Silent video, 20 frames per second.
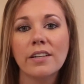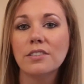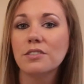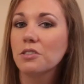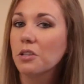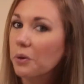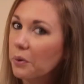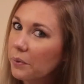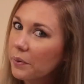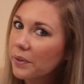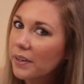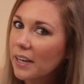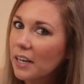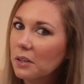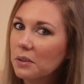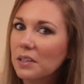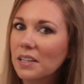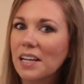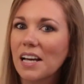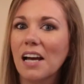So
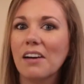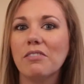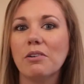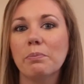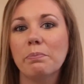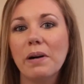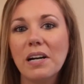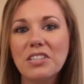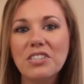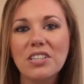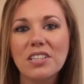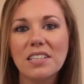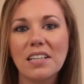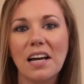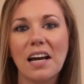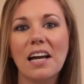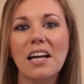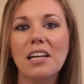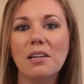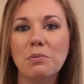now that I have a budget,
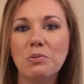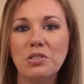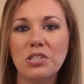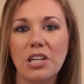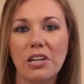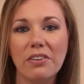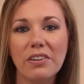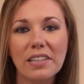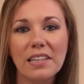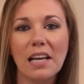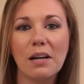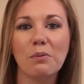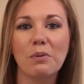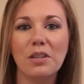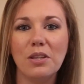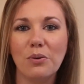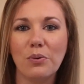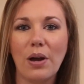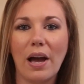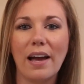I am sharing that
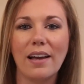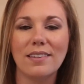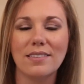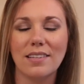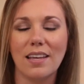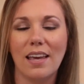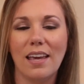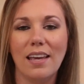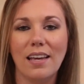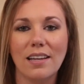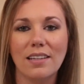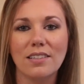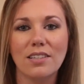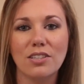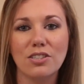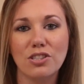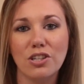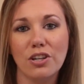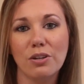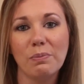with you guys and
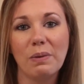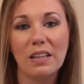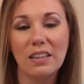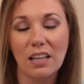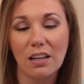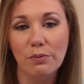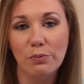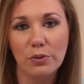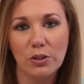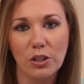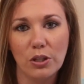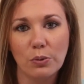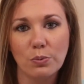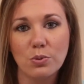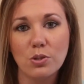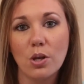sharing my life with you.